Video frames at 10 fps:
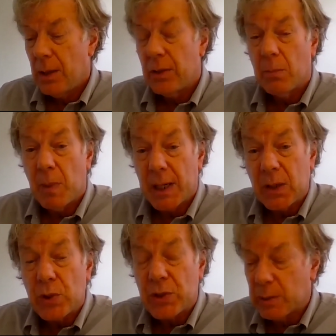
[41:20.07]
The money
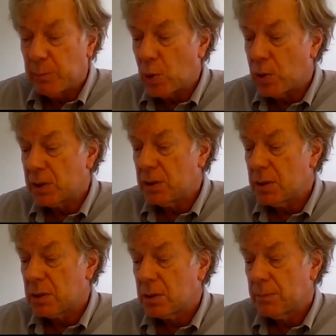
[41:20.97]
was
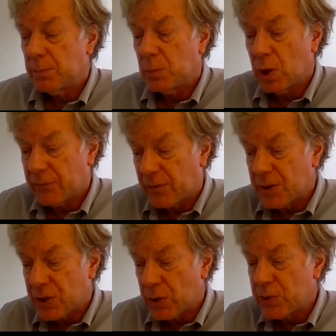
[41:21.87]
important, not for
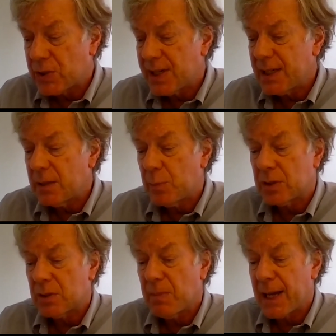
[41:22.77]
its own sake, but
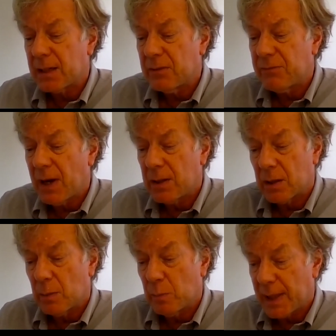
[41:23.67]
to magnify the
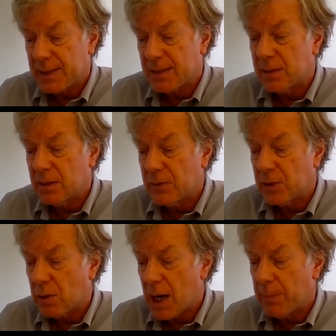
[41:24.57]
complexity of the
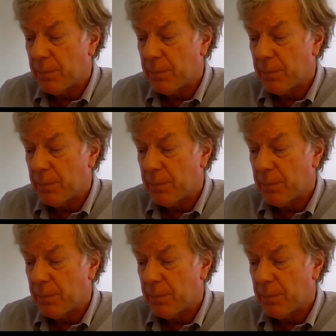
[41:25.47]
crime.